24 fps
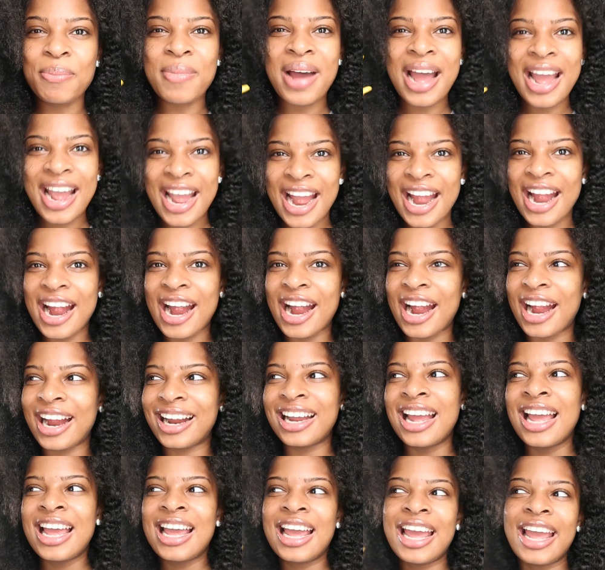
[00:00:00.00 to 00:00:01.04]
my
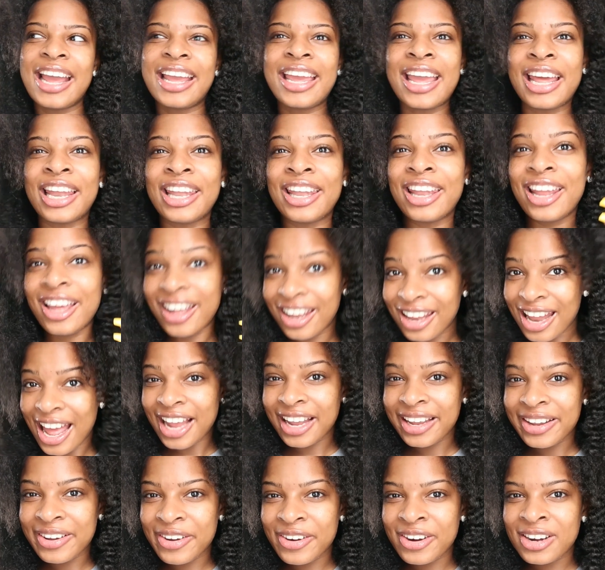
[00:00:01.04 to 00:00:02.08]
hair, it can look
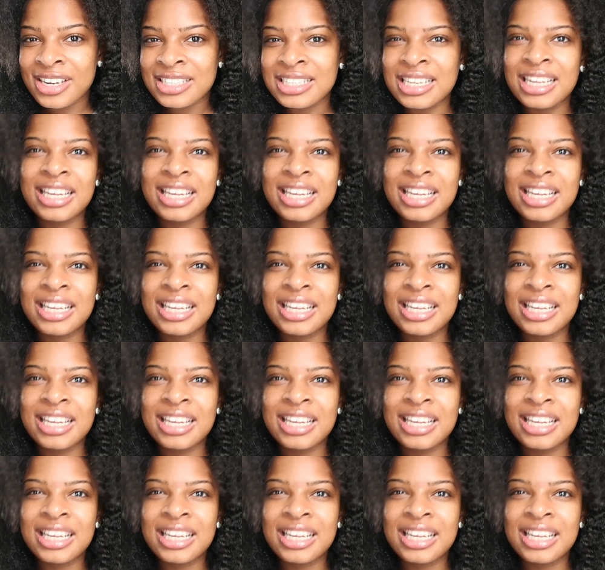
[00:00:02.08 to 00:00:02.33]
like yours,